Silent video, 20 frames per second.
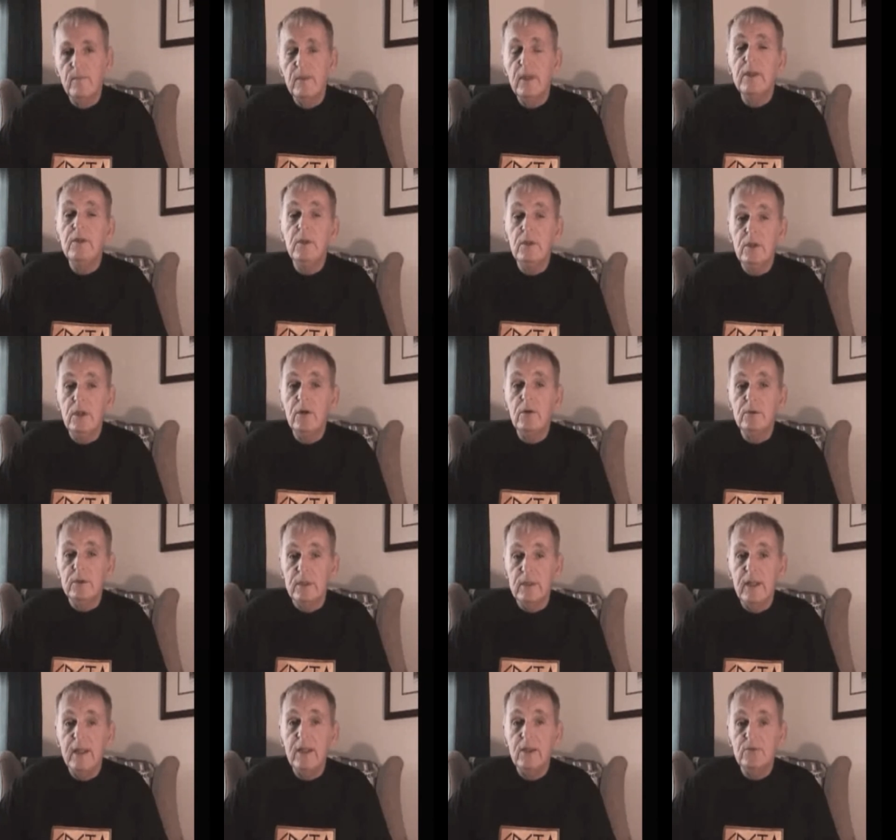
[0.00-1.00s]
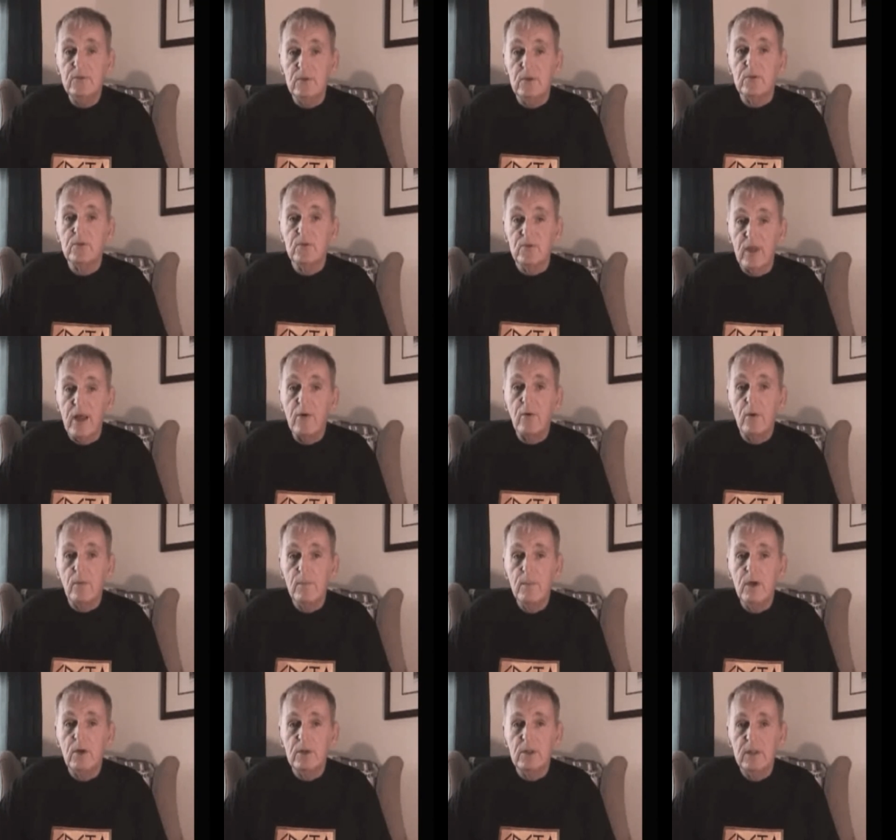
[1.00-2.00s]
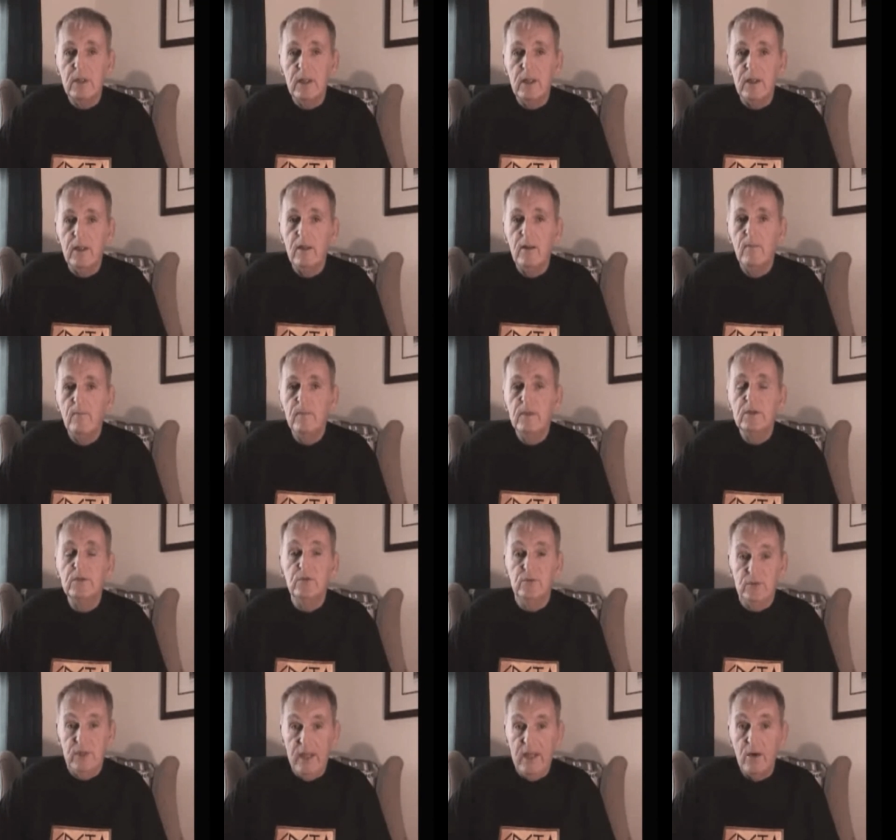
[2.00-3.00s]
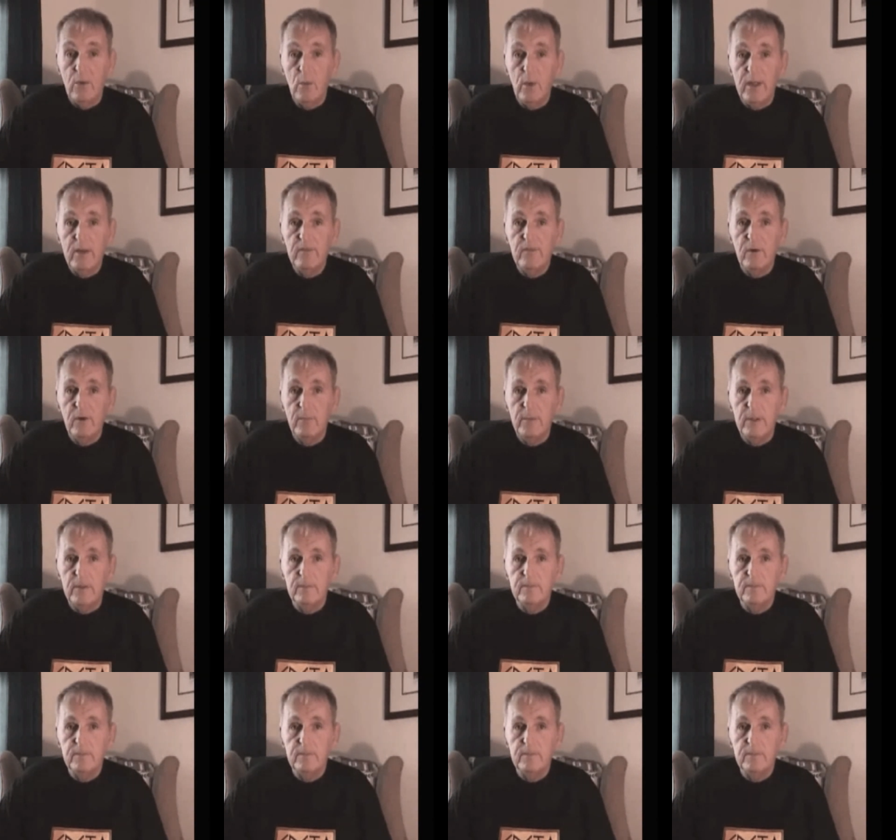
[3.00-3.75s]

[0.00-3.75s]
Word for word: then you know today is a sour milk day. Stay away from it.